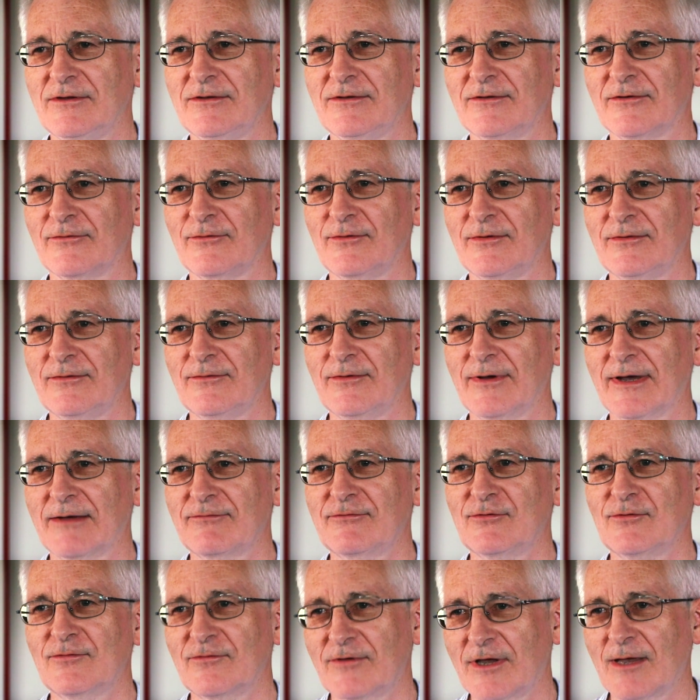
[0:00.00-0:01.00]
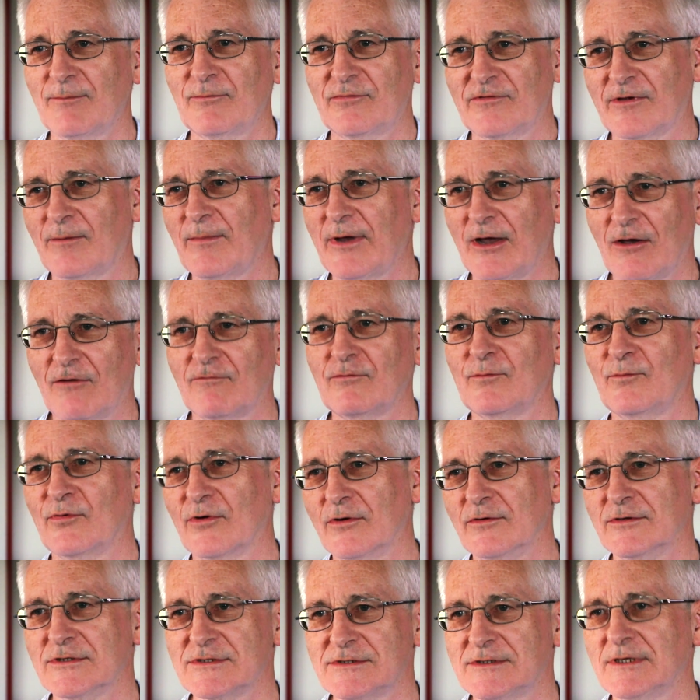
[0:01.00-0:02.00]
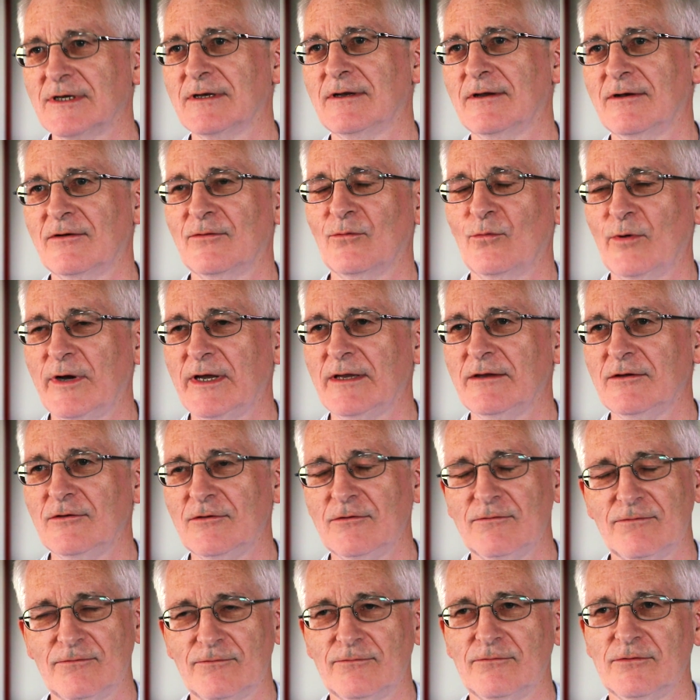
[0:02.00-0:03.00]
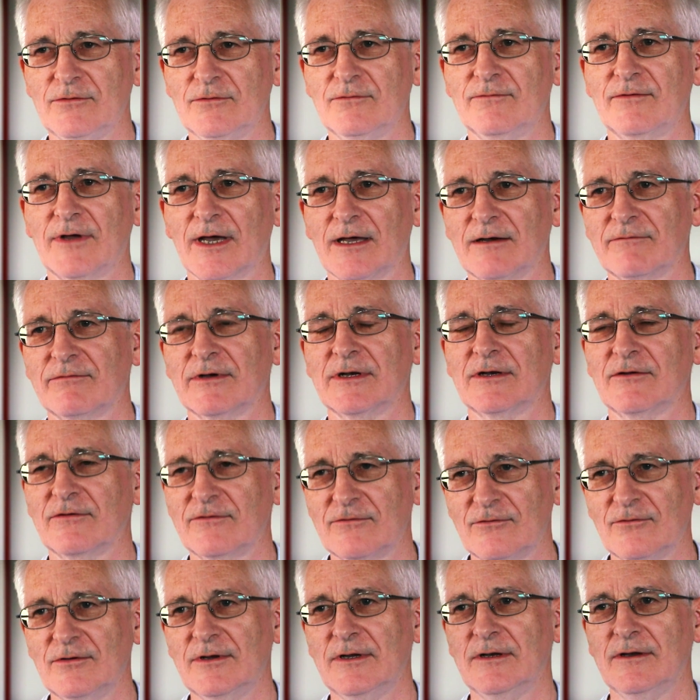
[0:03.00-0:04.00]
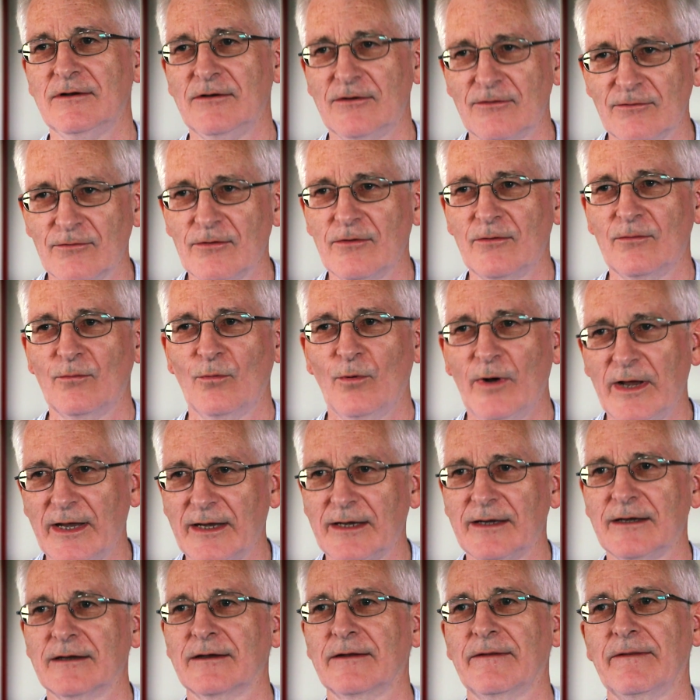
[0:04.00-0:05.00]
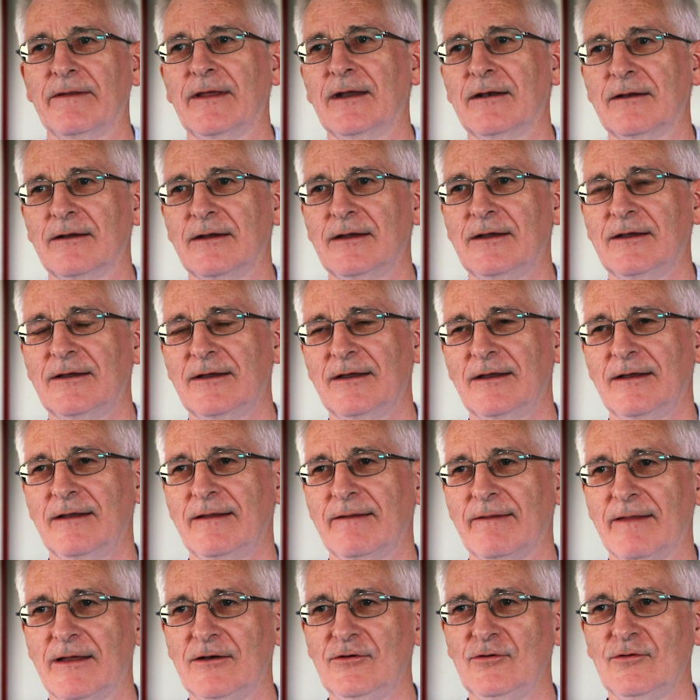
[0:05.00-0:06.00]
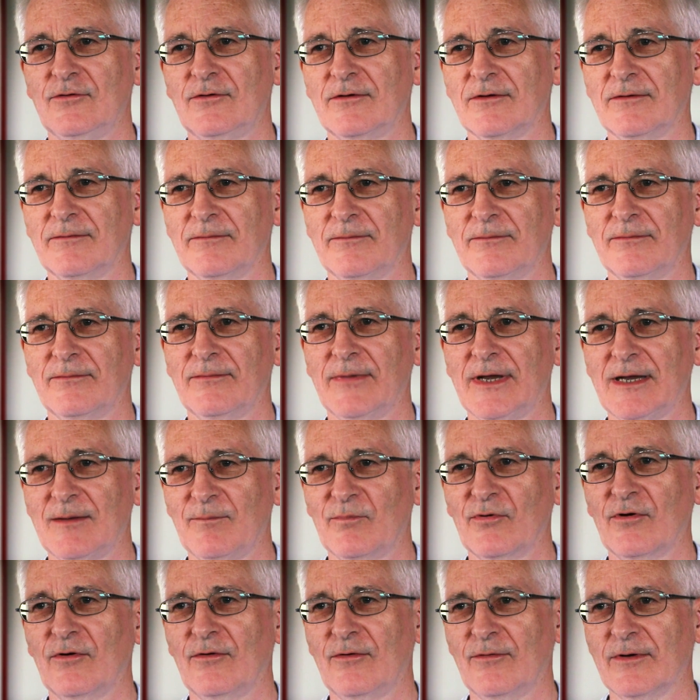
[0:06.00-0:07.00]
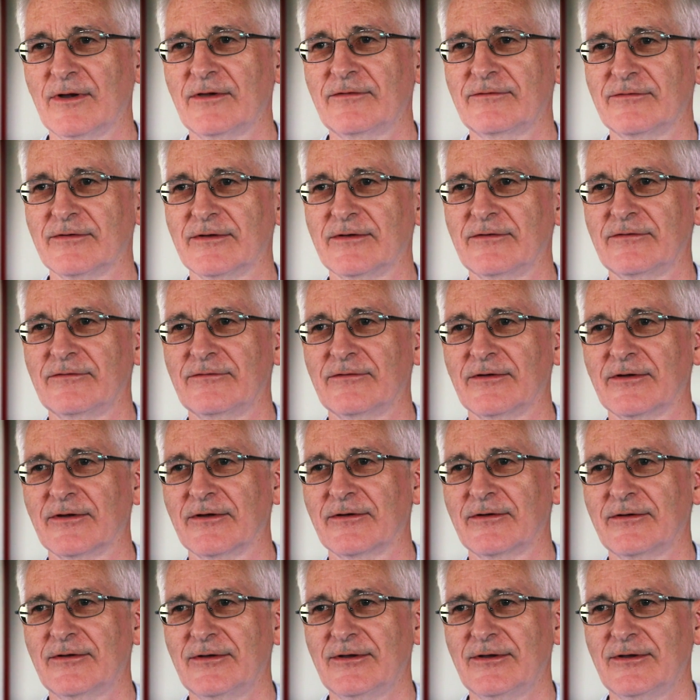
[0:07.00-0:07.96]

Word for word: You know, you have to come, somehow have approached it in a way that you've, you've kind of understood it in your own way and then, then you can make progress that's, uh,